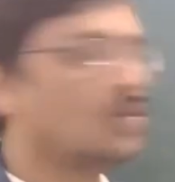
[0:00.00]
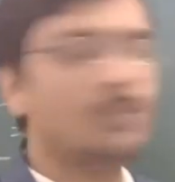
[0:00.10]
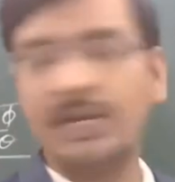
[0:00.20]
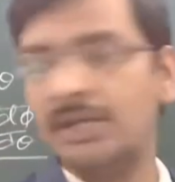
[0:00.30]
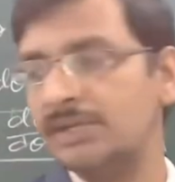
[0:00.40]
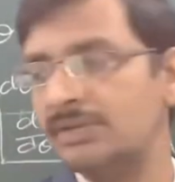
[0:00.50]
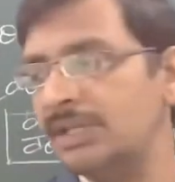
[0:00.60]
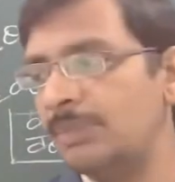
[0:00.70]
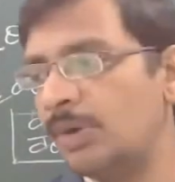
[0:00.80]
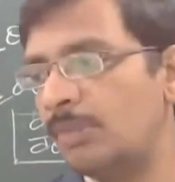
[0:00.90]
because actually in
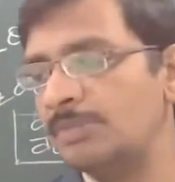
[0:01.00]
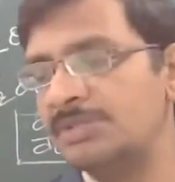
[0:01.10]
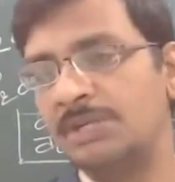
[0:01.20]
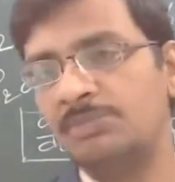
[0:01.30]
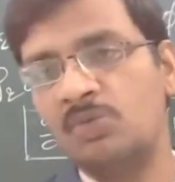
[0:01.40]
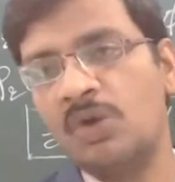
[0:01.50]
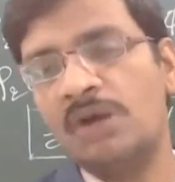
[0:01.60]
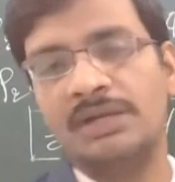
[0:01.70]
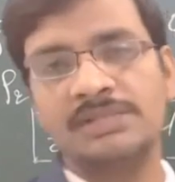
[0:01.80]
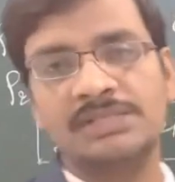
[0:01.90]
the problem statement what
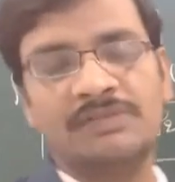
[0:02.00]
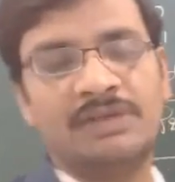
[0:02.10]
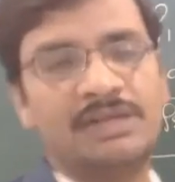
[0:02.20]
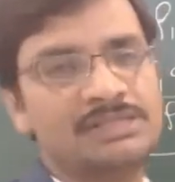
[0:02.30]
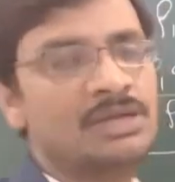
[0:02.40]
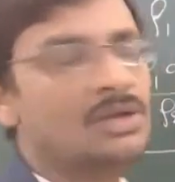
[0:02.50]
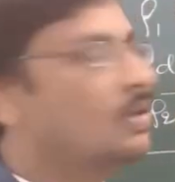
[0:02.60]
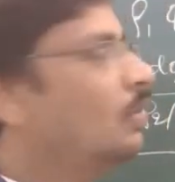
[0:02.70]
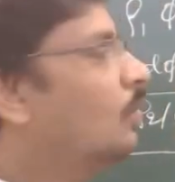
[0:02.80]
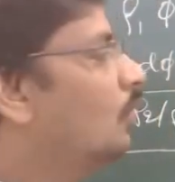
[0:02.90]
he has given is
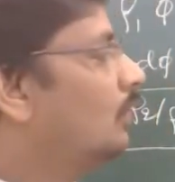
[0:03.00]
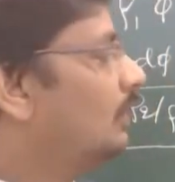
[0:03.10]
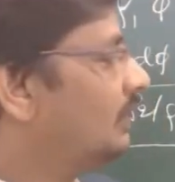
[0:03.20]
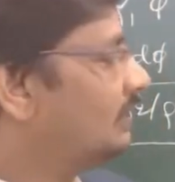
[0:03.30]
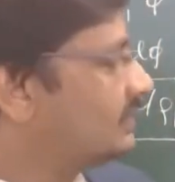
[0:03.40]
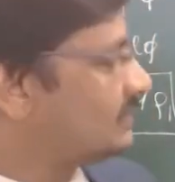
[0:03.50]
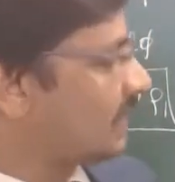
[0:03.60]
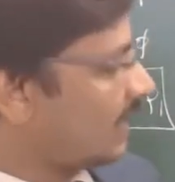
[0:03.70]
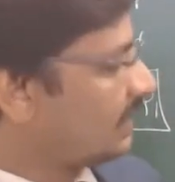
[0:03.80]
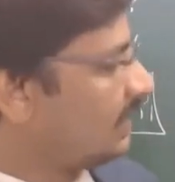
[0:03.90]
only this
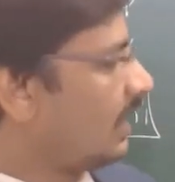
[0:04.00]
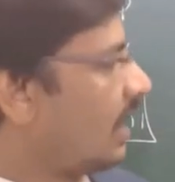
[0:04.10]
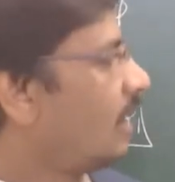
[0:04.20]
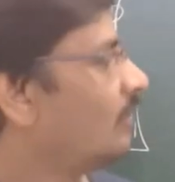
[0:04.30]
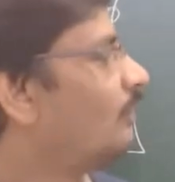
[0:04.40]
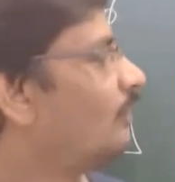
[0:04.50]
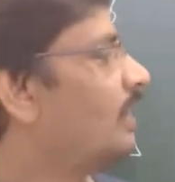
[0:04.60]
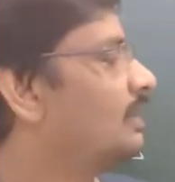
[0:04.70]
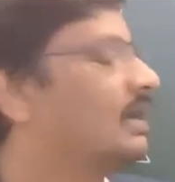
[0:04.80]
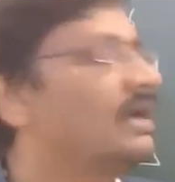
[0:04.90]
angle alpha
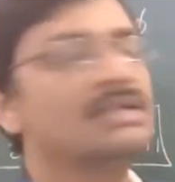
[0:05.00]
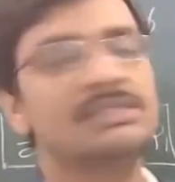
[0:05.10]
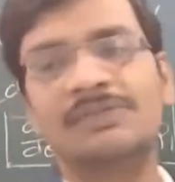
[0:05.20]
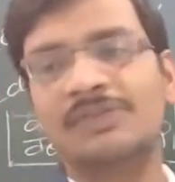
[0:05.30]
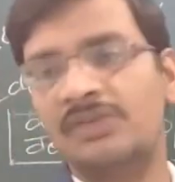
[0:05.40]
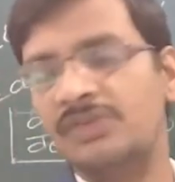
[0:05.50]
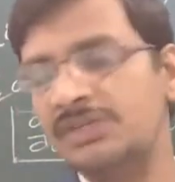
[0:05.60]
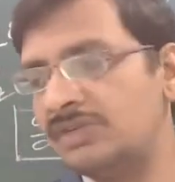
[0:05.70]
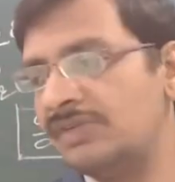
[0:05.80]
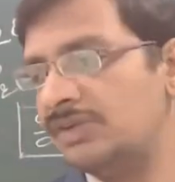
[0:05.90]
and the radius of
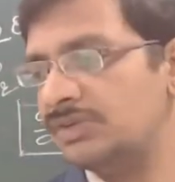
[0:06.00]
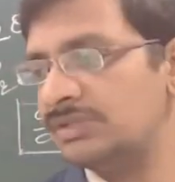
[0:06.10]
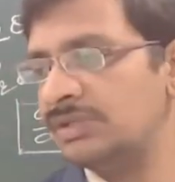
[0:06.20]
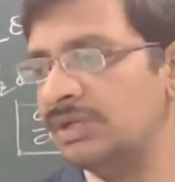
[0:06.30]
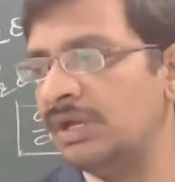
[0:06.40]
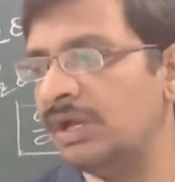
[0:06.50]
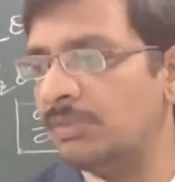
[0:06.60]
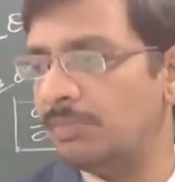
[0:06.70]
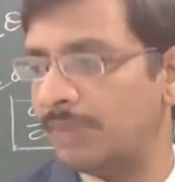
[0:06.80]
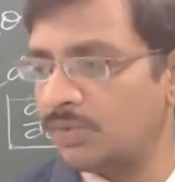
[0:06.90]
curvature values.
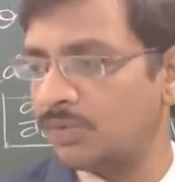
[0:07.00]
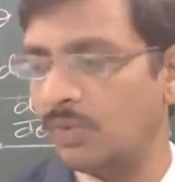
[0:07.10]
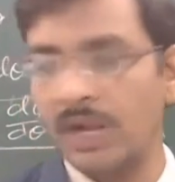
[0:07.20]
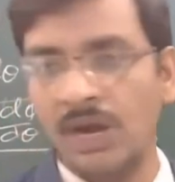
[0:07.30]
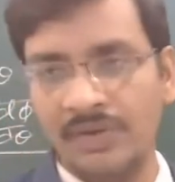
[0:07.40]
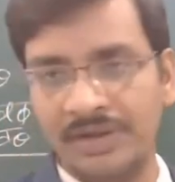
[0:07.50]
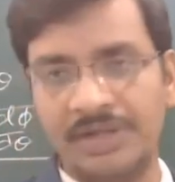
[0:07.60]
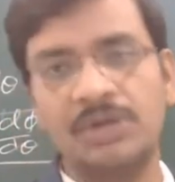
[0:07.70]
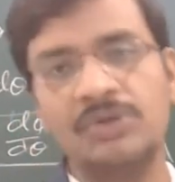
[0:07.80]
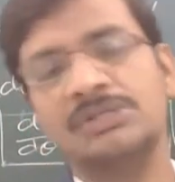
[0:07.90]
But we have
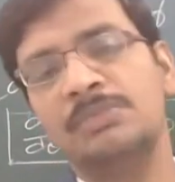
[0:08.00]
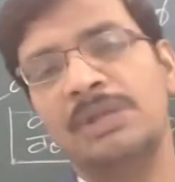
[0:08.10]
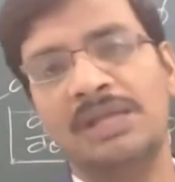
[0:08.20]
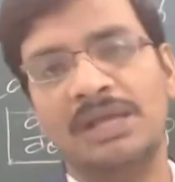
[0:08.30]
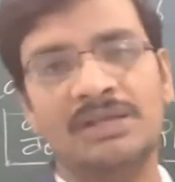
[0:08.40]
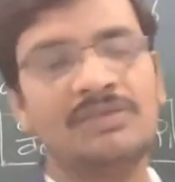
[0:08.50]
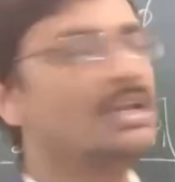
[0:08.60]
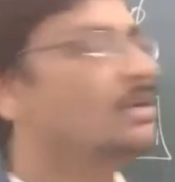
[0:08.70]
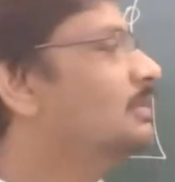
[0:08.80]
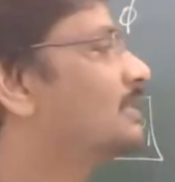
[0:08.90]
introduced many other
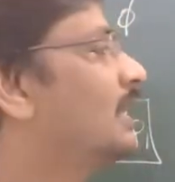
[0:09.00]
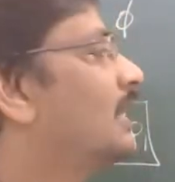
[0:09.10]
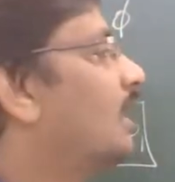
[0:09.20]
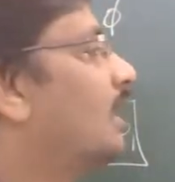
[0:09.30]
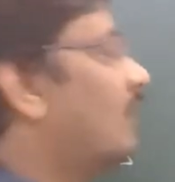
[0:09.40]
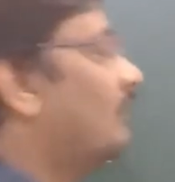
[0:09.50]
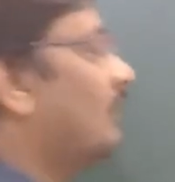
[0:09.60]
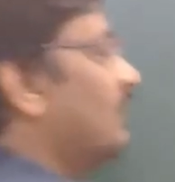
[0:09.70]
variables like alpha,